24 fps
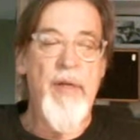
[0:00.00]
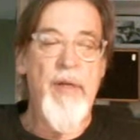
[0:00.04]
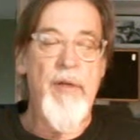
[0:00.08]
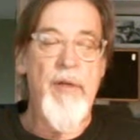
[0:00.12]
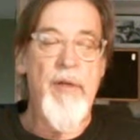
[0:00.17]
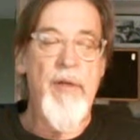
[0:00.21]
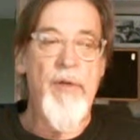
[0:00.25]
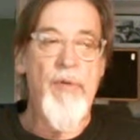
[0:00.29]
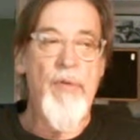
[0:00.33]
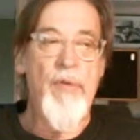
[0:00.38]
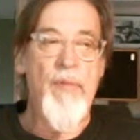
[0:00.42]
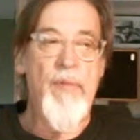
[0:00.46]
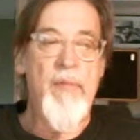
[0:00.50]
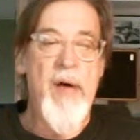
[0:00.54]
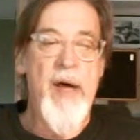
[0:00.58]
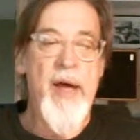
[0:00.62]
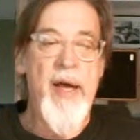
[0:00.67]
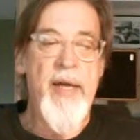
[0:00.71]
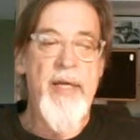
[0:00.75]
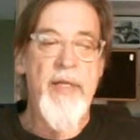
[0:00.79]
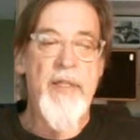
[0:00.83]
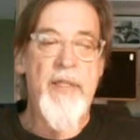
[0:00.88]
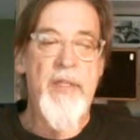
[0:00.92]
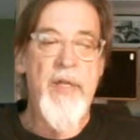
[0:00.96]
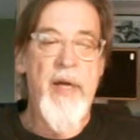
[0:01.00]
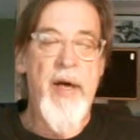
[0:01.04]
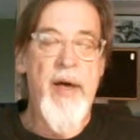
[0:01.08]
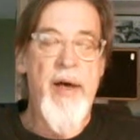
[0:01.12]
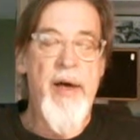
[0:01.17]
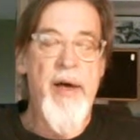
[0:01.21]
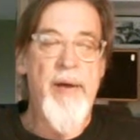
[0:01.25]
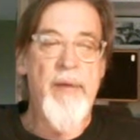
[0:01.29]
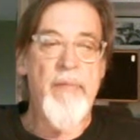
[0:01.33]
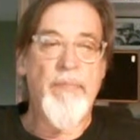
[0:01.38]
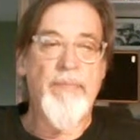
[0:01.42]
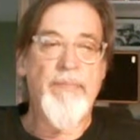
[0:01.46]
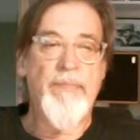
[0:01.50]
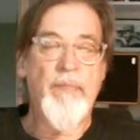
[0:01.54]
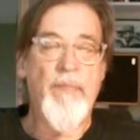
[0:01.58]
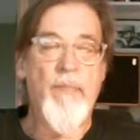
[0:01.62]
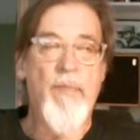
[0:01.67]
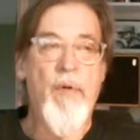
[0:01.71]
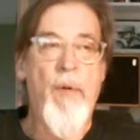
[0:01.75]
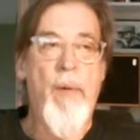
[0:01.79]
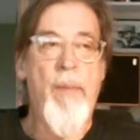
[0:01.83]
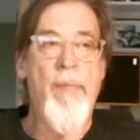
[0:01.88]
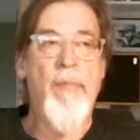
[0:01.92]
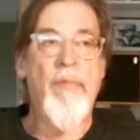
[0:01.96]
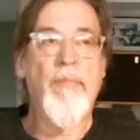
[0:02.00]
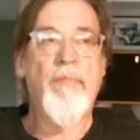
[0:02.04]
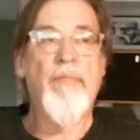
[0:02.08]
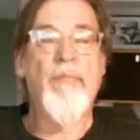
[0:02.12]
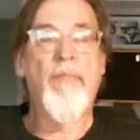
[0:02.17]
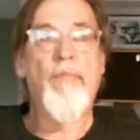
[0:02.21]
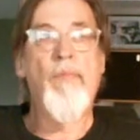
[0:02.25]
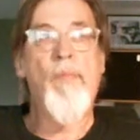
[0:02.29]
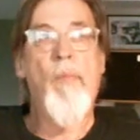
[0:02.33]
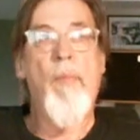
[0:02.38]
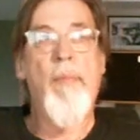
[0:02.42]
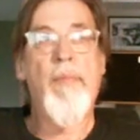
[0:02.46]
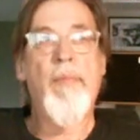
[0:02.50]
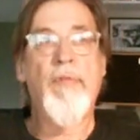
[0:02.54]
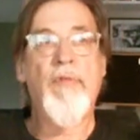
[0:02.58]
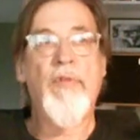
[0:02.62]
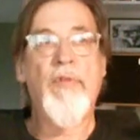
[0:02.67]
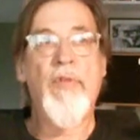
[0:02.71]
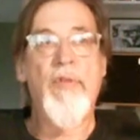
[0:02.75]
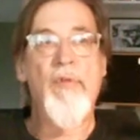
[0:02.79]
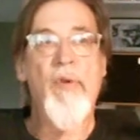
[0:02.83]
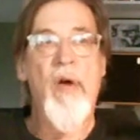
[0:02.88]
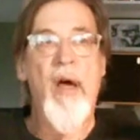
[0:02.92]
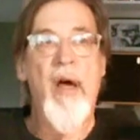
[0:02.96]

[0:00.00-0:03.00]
neoliberalism has resulted in